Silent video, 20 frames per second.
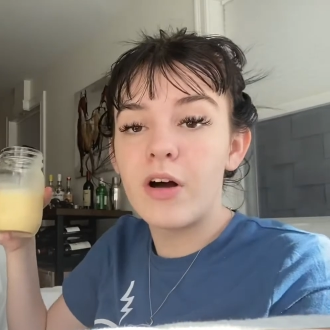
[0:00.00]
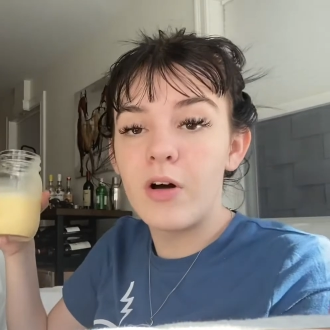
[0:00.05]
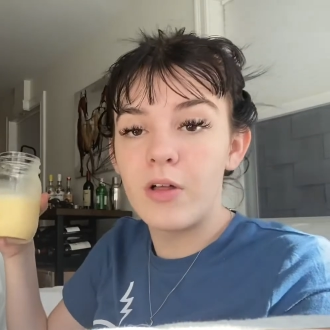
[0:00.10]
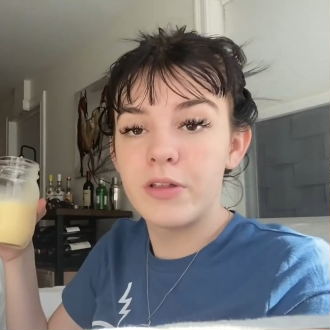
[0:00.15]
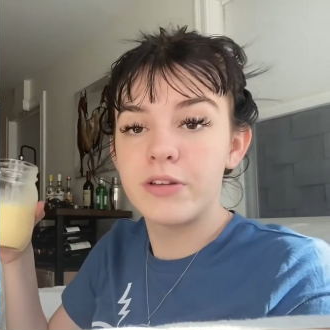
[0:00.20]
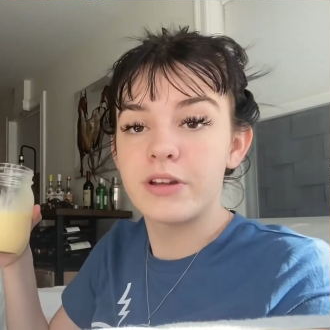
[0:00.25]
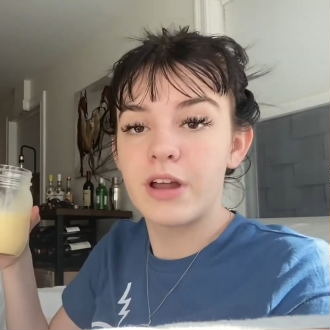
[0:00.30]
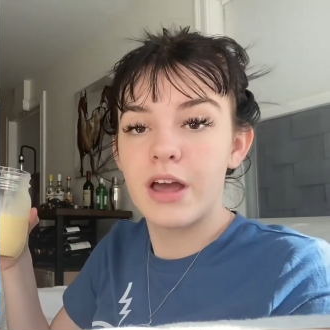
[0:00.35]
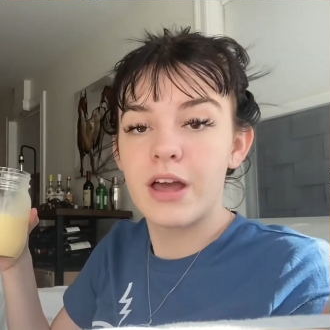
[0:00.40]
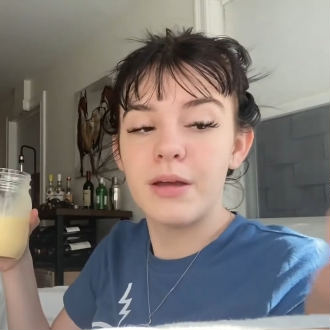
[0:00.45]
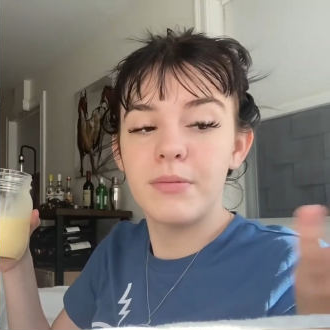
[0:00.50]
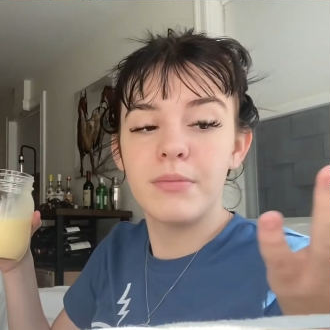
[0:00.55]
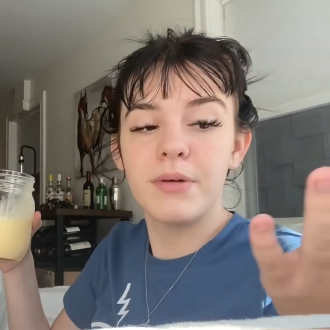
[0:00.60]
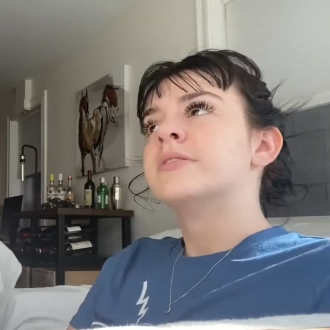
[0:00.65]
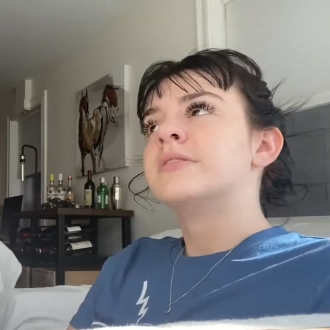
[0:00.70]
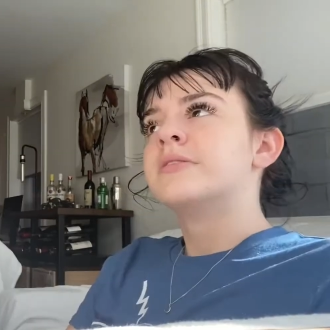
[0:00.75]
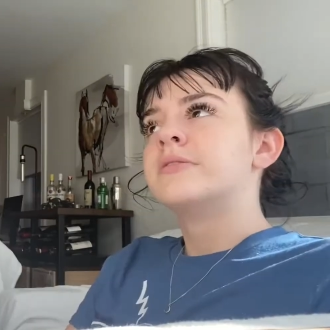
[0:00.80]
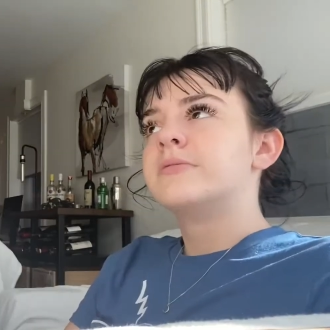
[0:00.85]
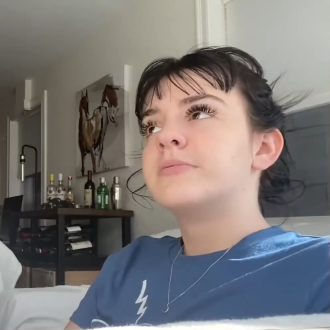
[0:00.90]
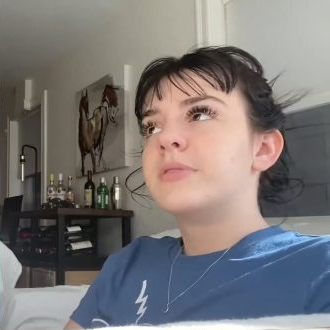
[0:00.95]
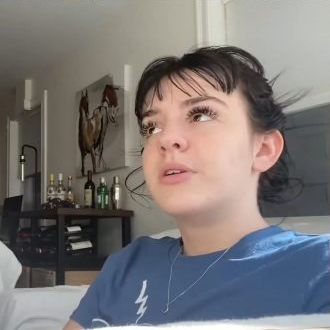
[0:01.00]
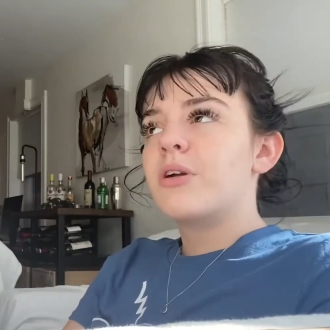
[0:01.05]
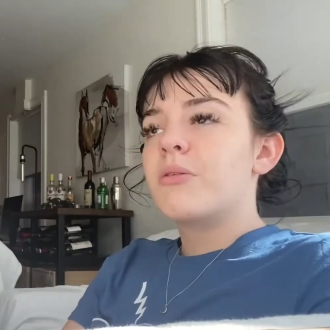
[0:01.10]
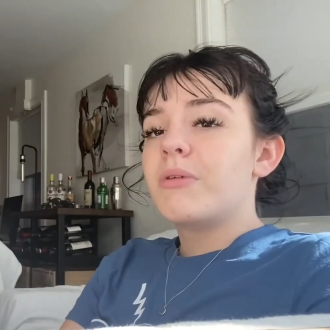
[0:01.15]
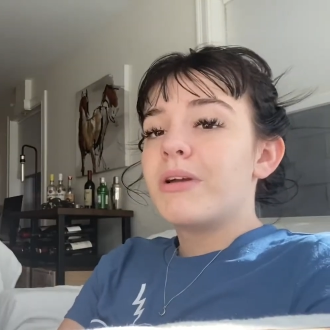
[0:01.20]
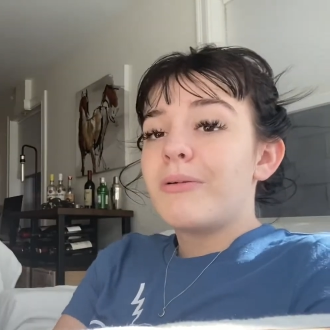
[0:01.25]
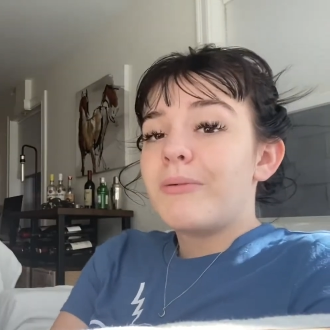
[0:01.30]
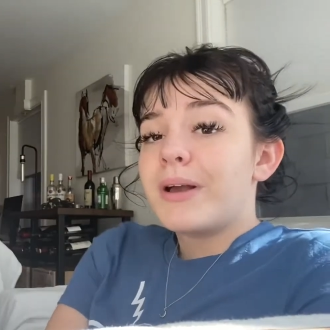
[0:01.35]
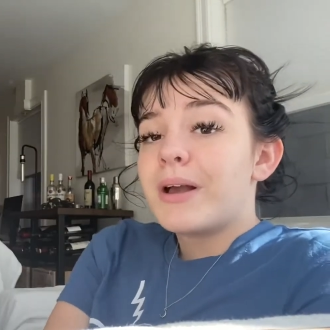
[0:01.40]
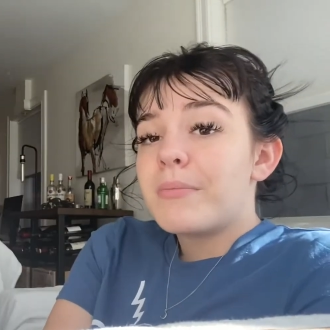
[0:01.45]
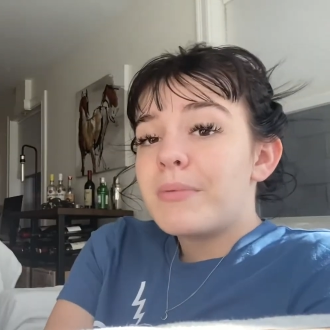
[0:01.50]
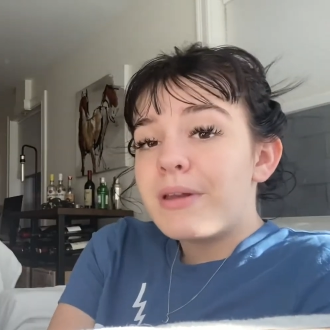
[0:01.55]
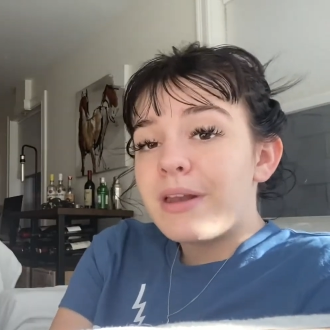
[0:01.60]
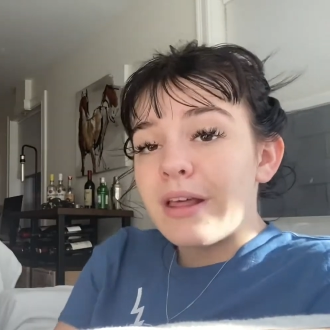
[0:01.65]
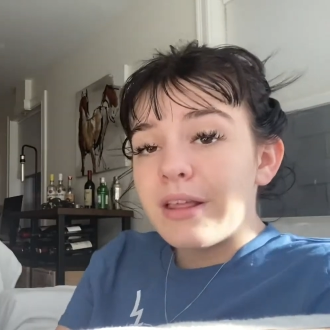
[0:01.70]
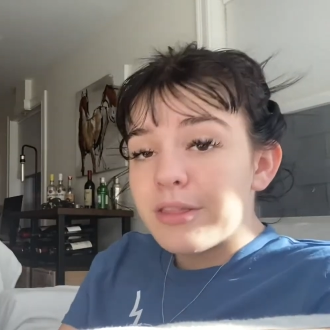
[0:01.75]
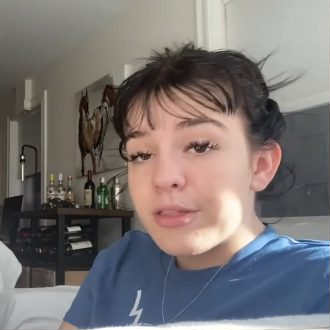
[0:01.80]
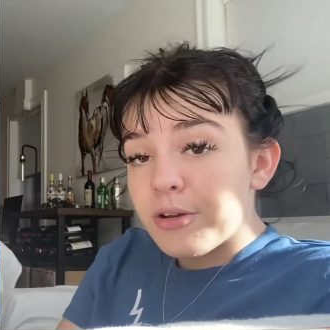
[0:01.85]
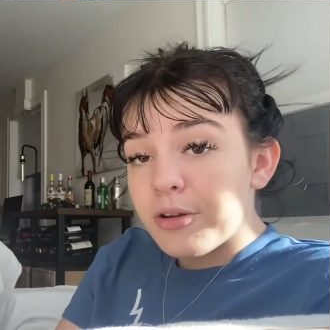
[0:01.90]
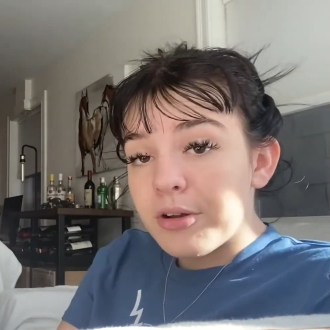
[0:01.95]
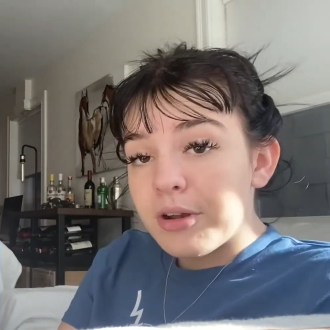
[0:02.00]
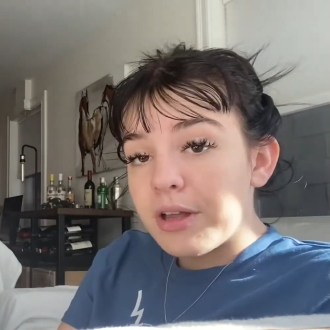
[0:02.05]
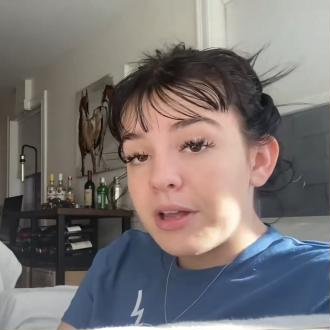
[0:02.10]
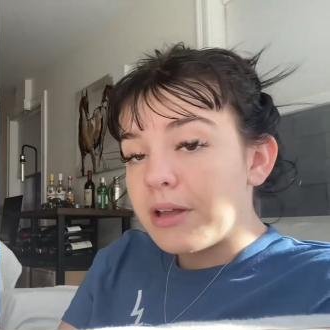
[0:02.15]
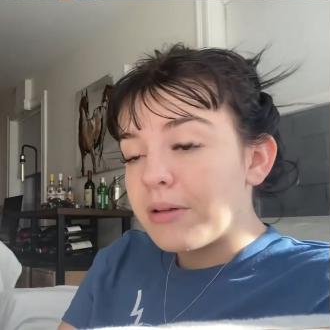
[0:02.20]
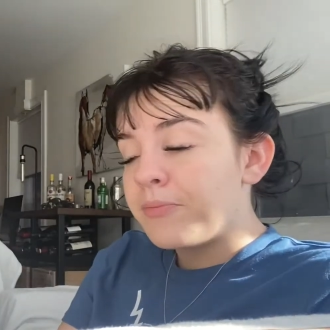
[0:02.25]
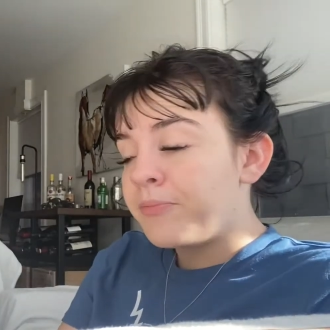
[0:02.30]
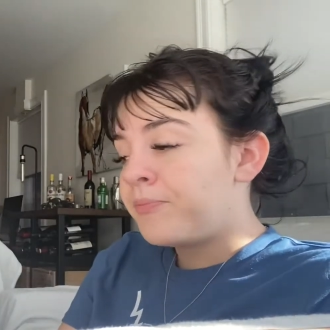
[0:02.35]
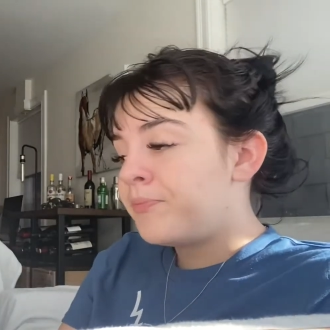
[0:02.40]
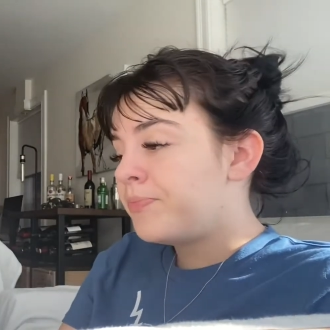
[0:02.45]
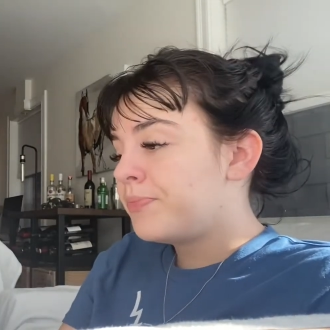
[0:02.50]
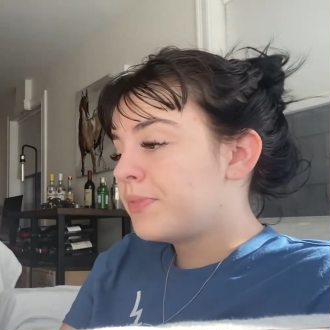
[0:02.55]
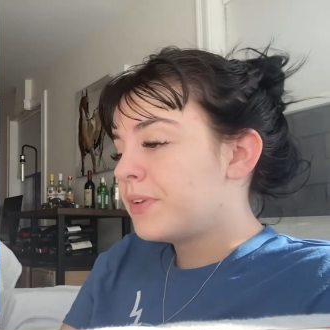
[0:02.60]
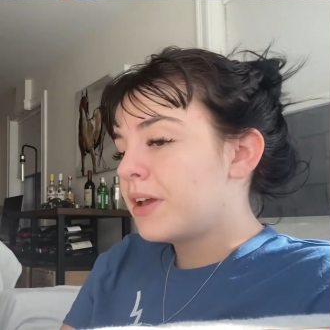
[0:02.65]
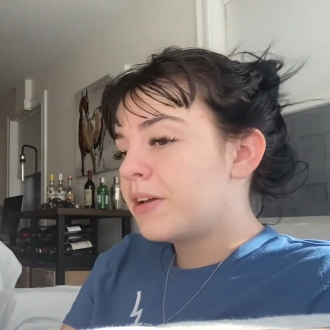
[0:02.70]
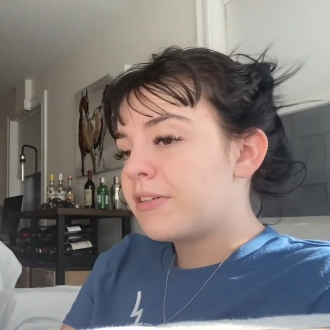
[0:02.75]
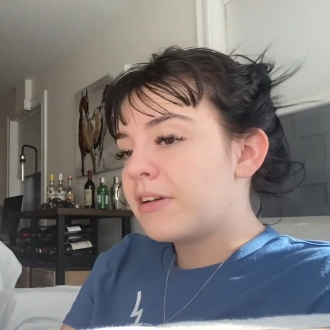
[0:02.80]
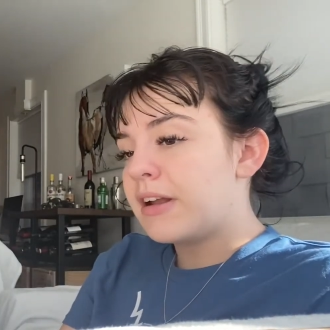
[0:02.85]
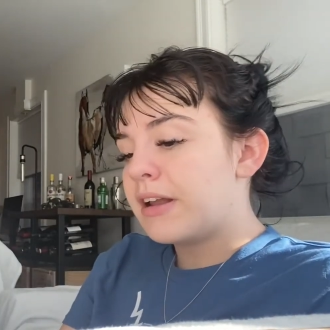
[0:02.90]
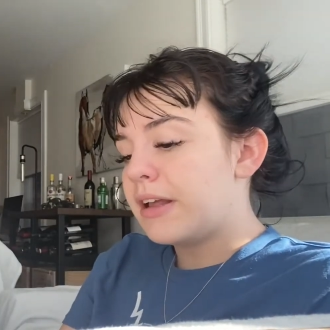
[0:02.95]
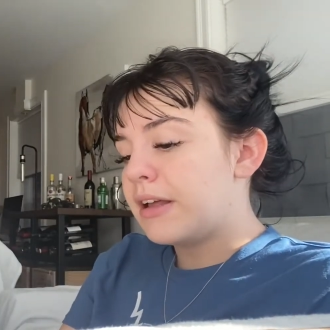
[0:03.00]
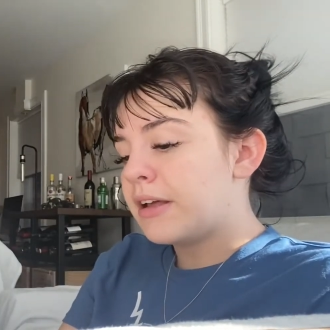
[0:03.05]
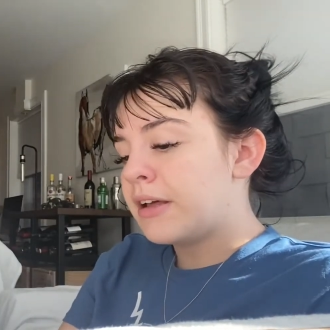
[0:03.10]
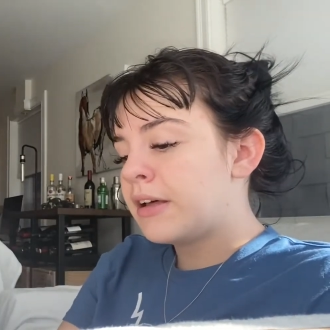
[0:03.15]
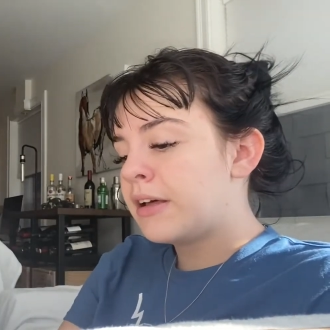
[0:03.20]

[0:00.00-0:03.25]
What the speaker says: the time. Normally I wake up at 9:30, get ready,